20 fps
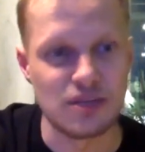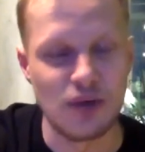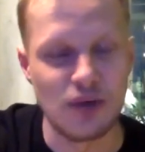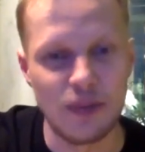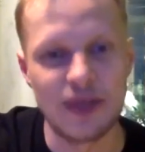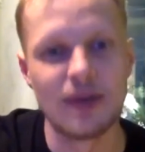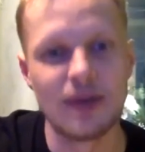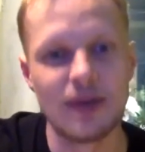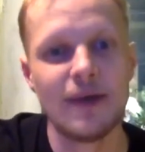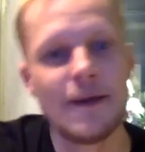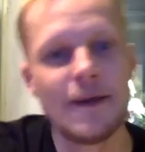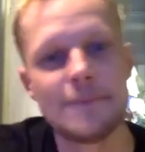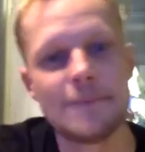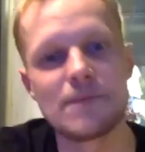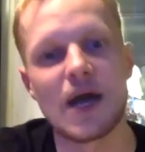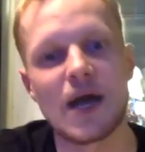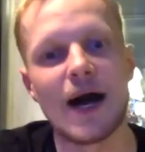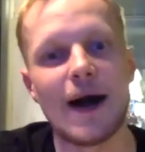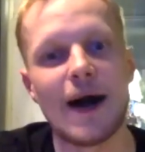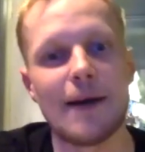a moment.
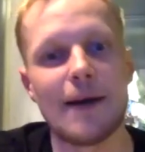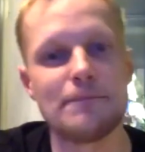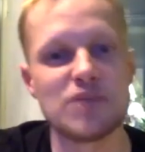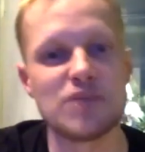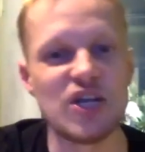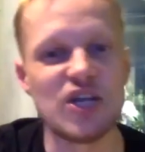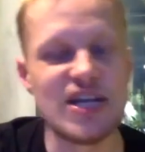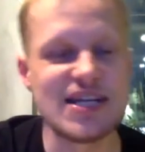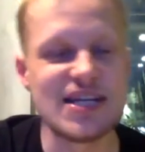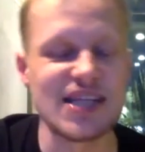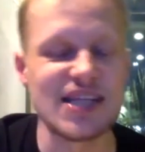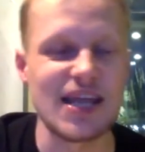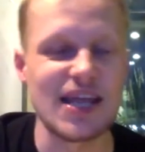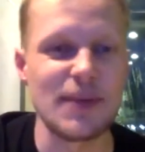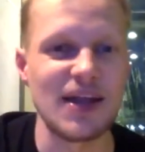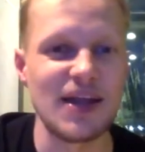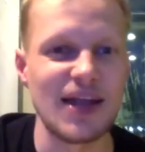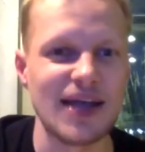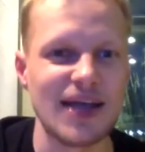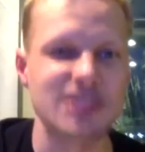Um, you need to think
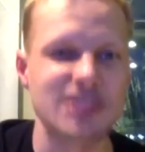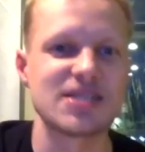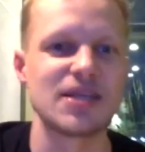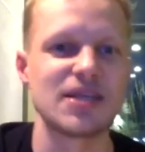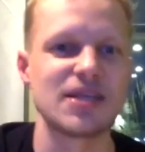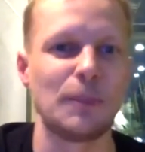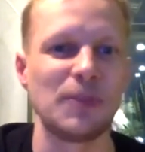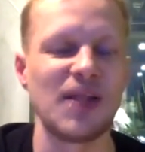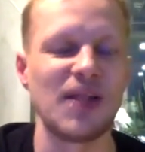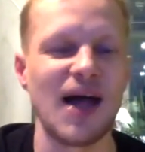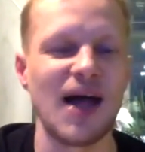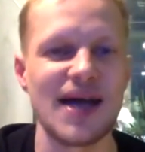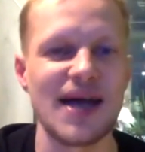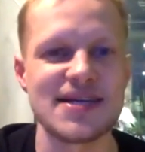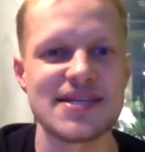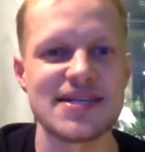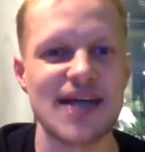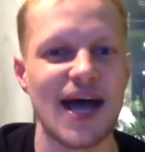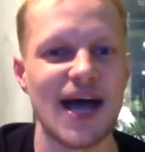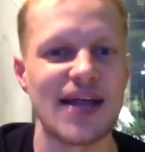about like supply
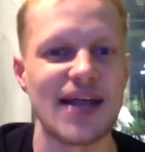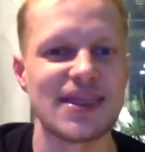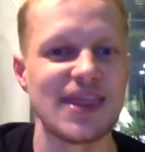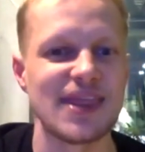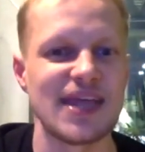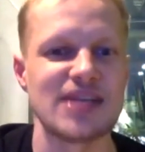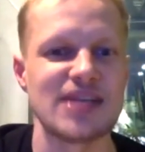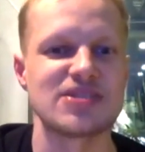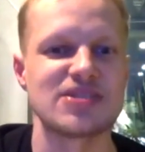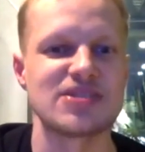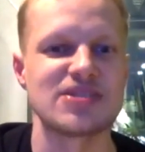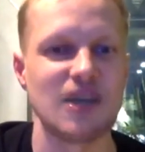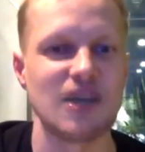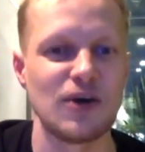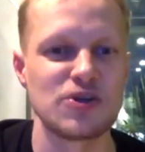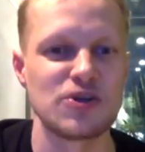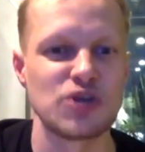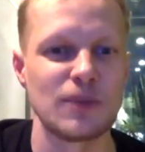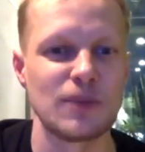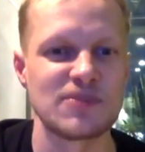side things
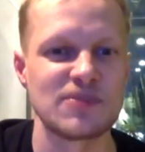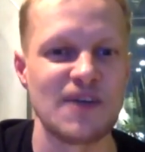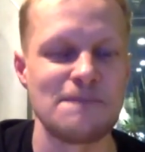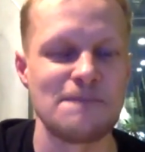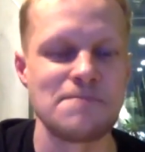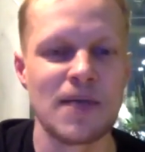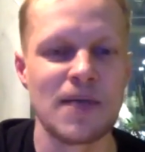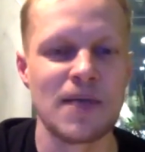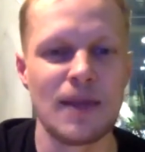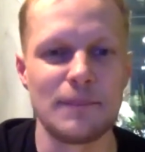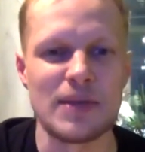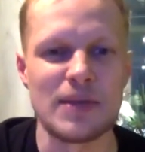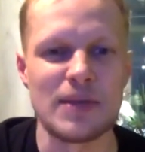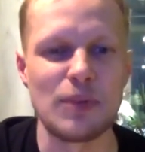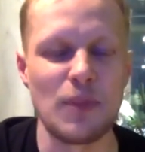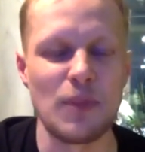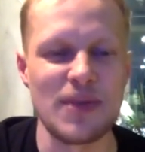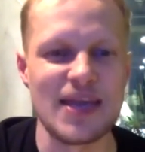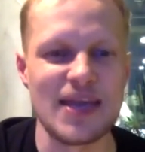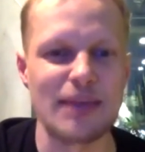though, in terms of
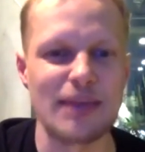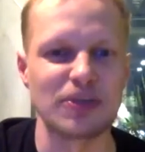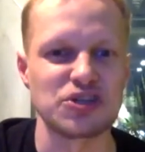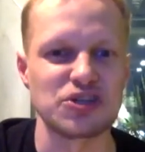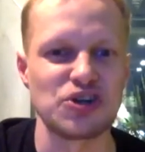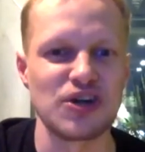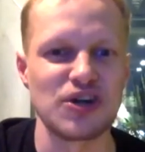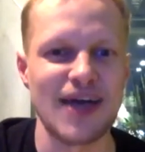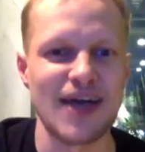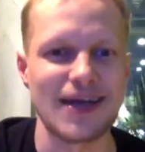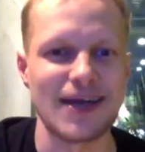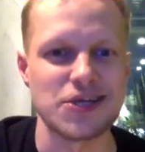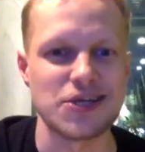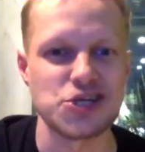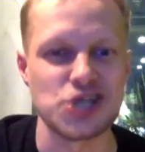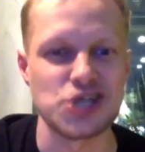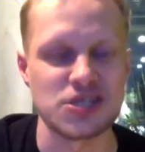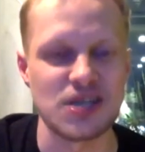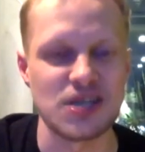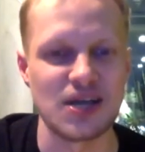people being able to turn out a
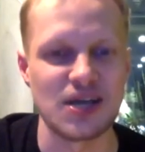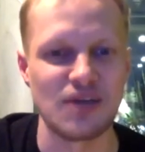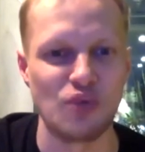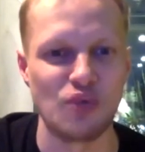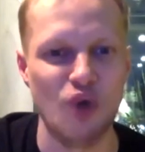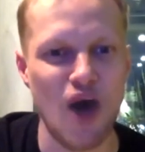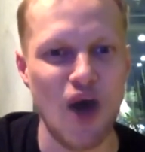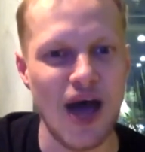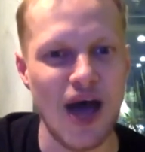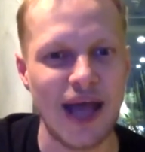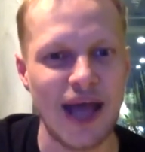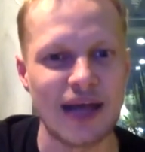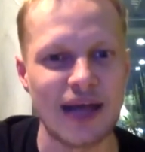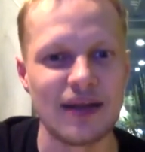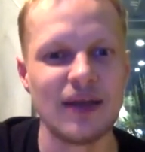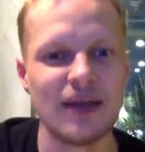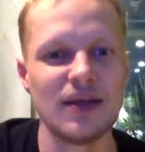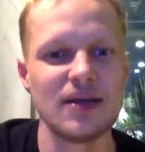shit ton of wine